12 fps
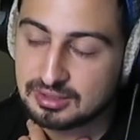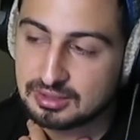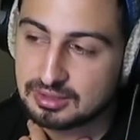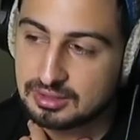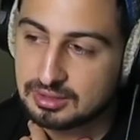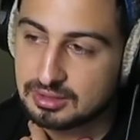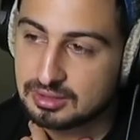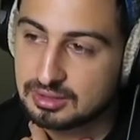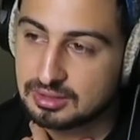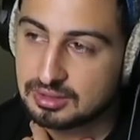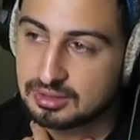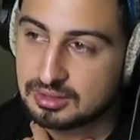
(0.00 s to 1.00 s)

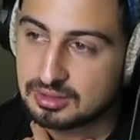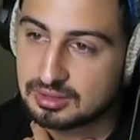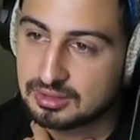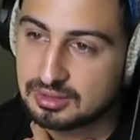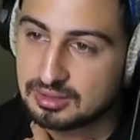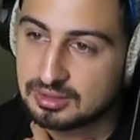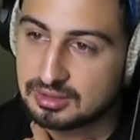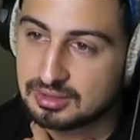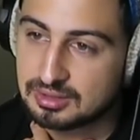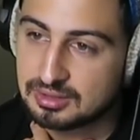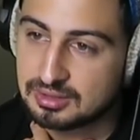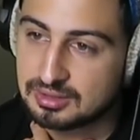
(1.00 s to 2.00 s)

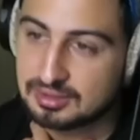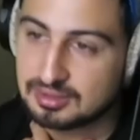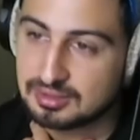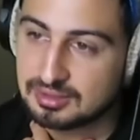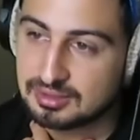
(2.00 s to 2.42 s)
(silent)